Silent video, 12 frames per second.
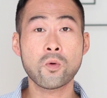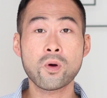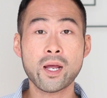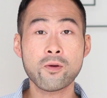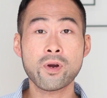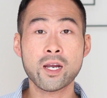So
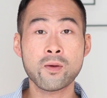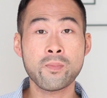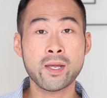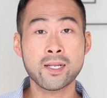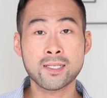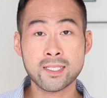what I
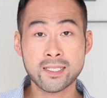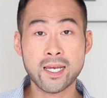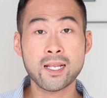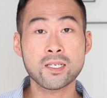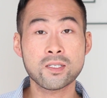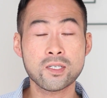recommend
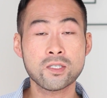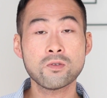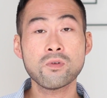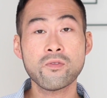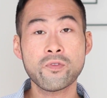instead is just to